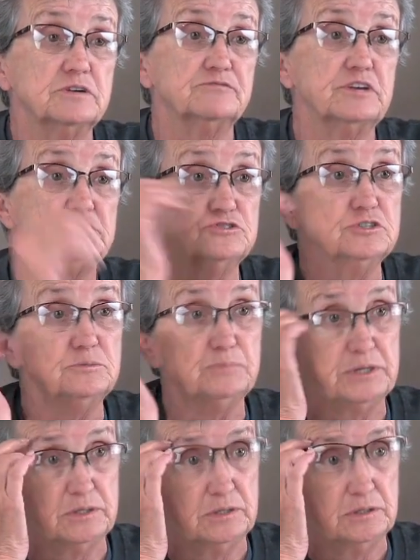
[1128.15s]
that should
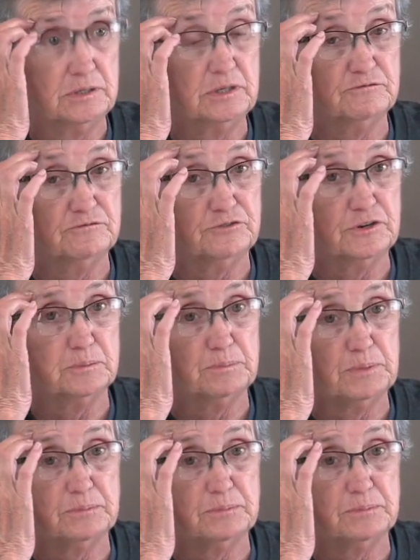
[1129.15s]
be in front of the public.